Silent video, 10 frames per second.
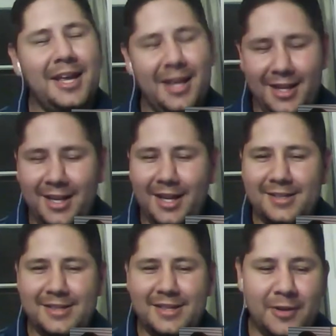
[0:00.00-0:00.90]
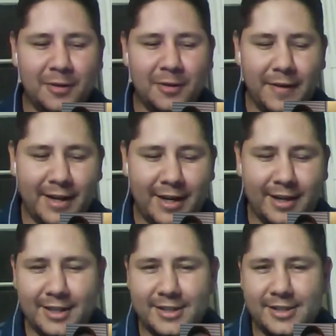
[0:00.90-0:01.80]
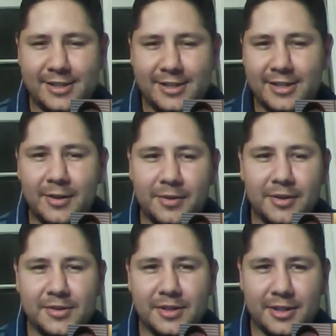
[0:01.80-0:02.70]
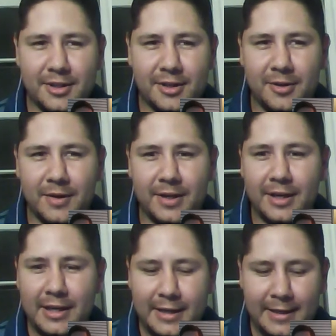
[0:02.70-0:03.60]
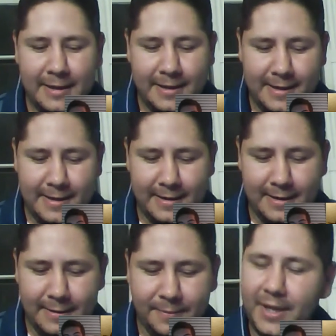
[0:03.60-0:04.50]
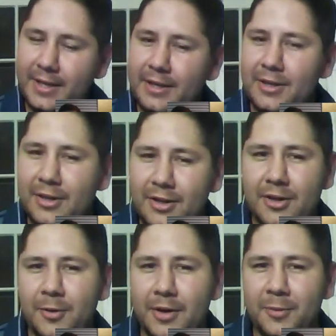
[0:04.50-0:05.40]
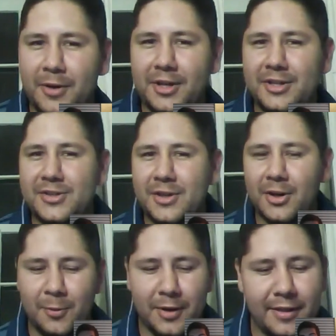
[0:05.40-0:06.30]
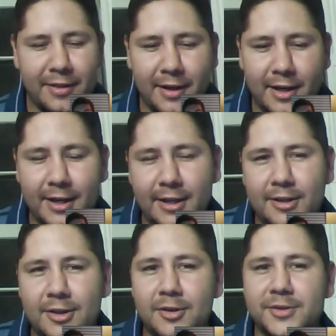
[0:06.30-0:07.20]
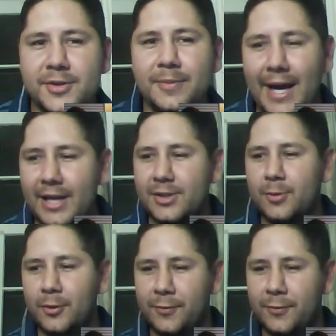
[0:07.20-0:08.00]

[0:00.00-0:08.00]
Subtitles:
And Steve Novak highlights. You never know when those are gonna go away. But we're gonna start with some actual